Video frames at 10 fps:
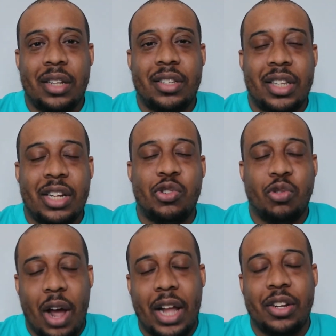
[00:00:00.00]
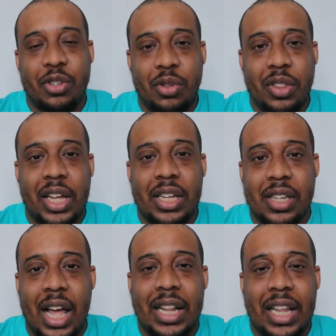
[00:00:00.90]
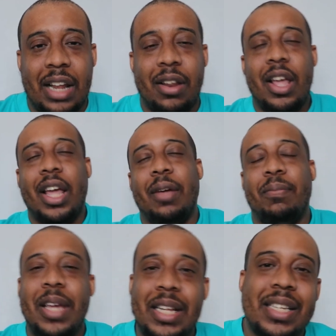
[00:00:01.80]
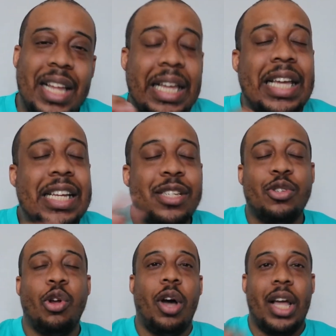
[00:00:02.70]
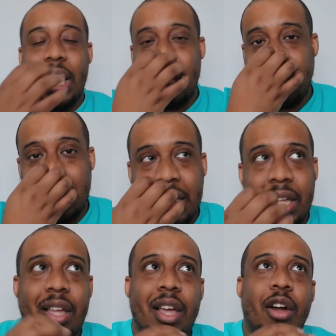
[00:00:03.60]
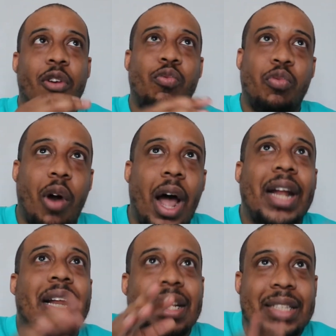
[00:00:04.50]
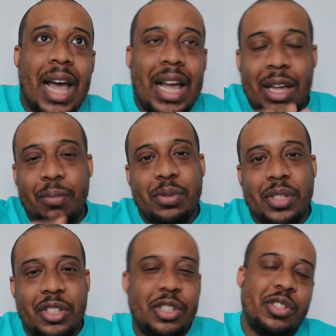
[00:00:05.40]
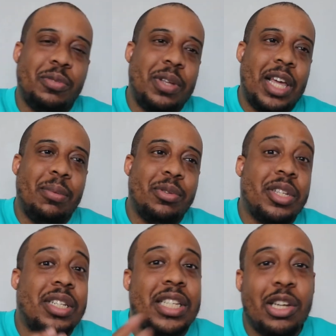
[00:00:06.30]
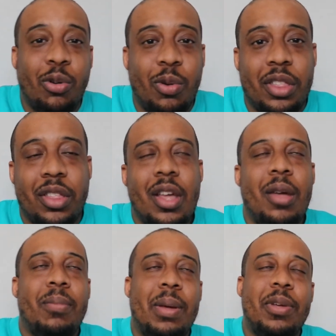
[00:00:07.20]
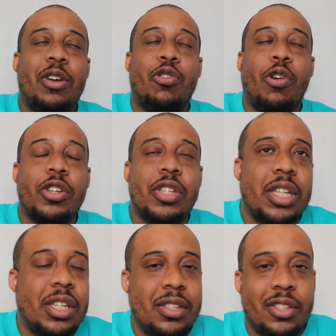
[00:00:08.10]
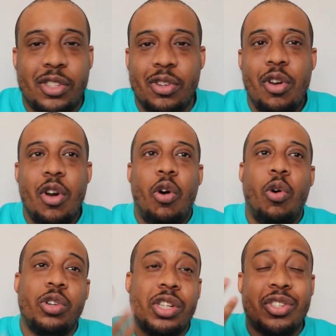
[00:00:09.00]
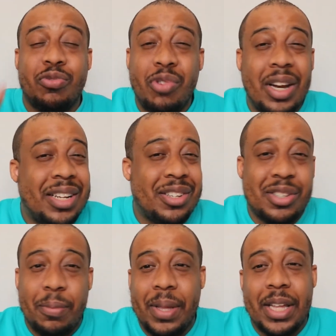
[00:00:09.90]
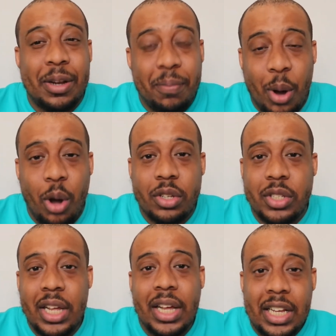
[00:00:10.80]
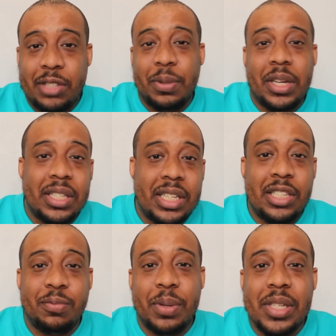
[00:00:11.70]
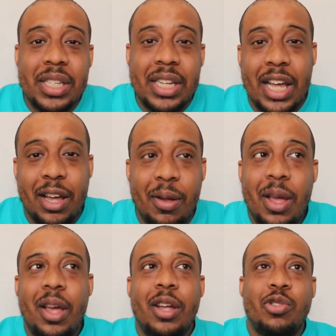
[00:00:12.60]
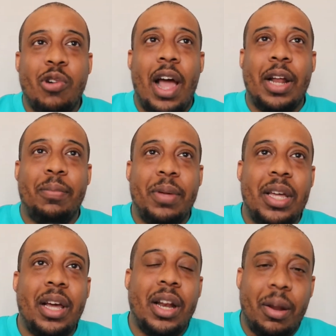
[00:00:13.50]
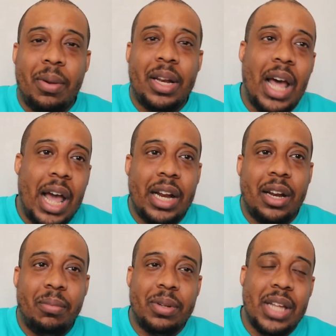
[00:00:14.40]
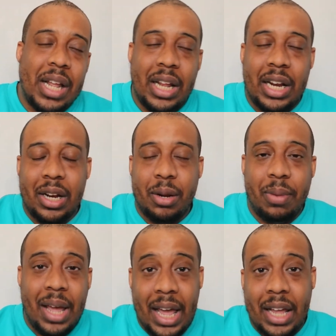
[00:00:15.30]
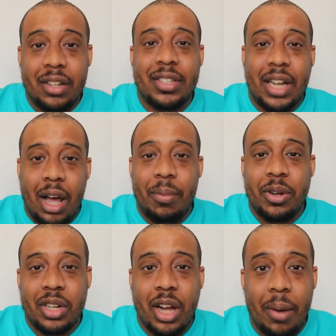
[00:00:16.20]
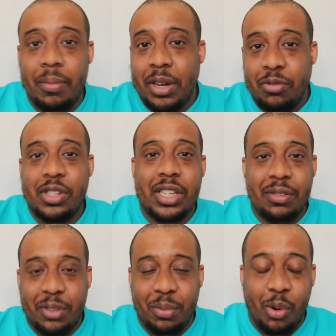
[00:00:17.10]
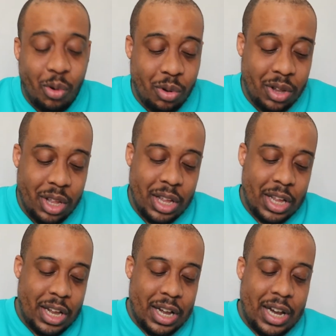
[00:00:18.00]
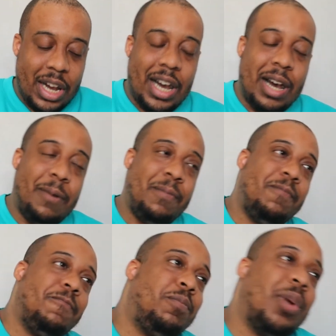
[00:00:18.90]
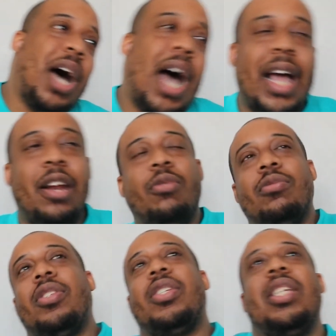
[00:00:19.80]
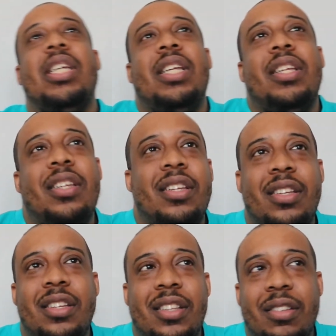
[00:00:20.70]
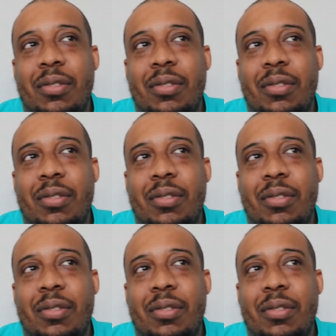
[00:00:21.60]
to then try to do things, and then it means that he's not in the right attacking position to be able to deal with maybe crosses or just really just to be in the box, is because he's busy there trying to be a number 9, a number 10, and a number 8 to come and receive the ball. But I don't see